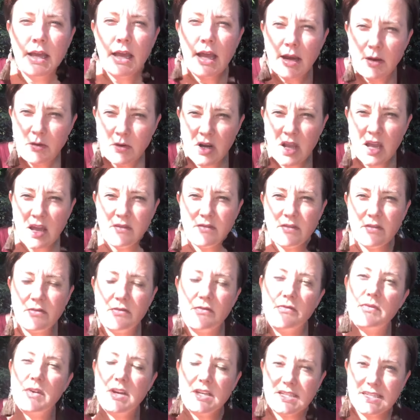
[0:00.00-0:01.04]
Anyone
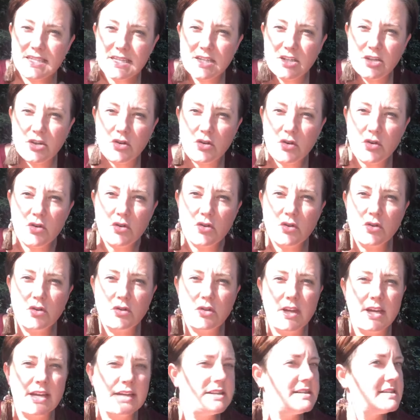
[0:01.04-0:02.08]
have a six-year-old who
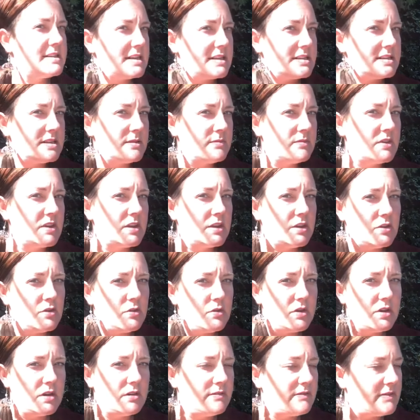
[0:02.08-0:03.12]
like says something and you
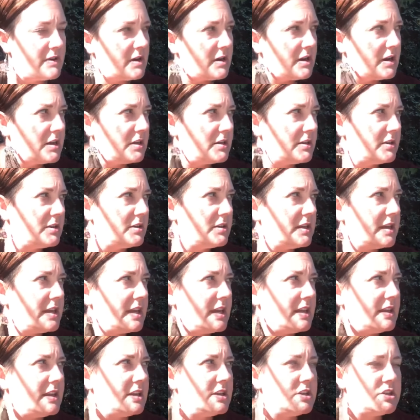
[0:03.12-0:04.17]
hear it very clearly
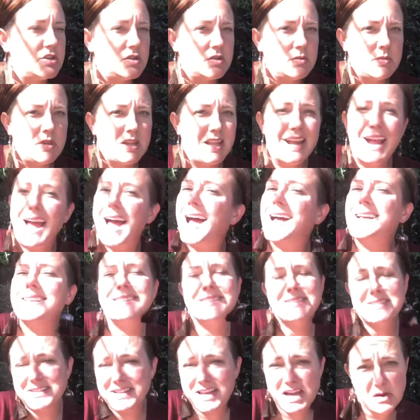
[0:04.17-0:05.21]
and then she'll be like,
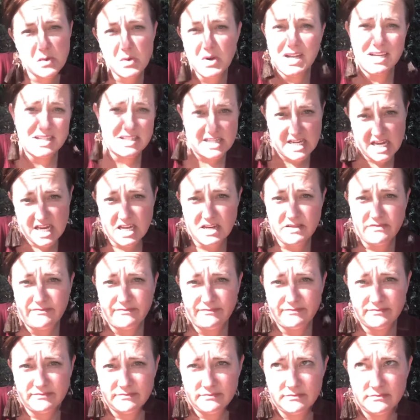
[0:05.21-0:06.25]
that's not what I said.
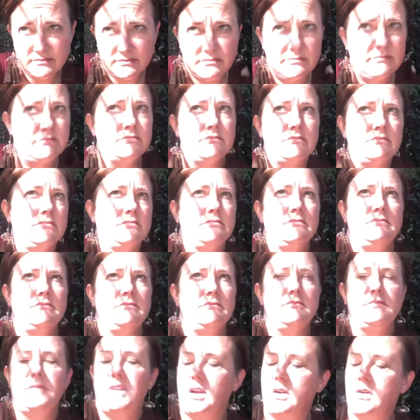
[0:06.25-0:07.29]

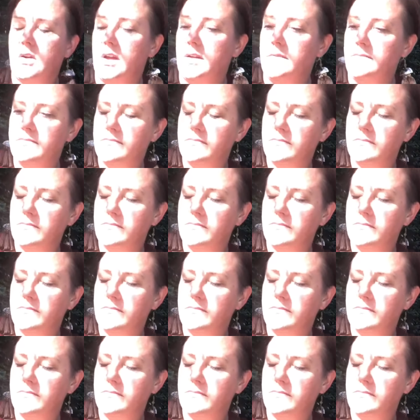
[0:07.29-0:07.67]
Okay.